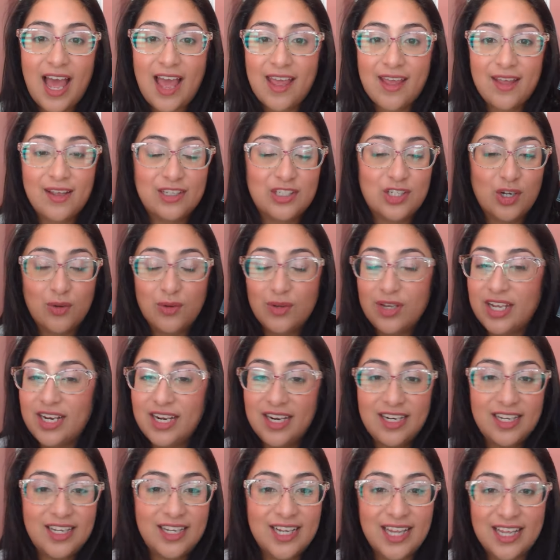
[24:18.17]
I don't get
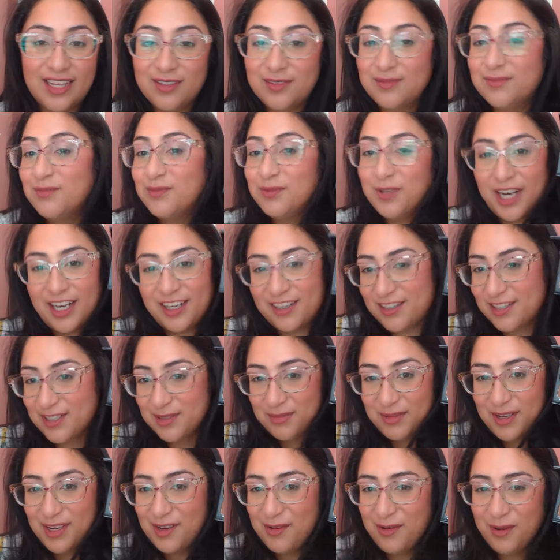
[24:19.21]
any like writer's
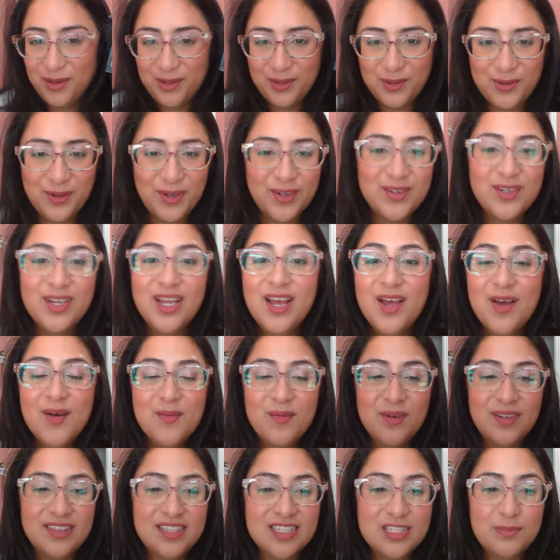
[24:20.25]
block, quote unquote,
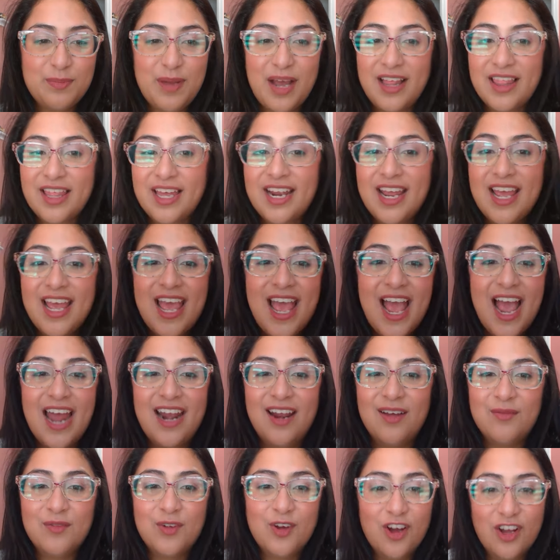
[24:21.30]
with this palette,
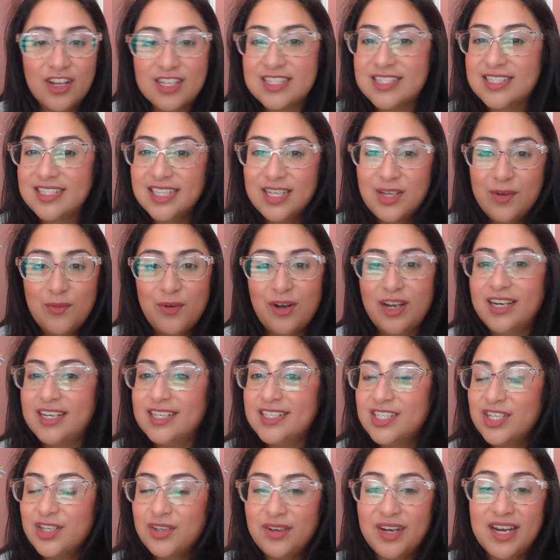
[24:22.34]
and I'm constantly wanting
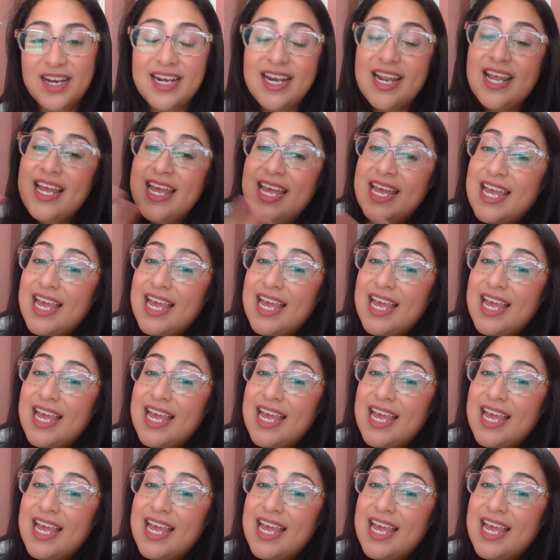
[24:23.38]
to create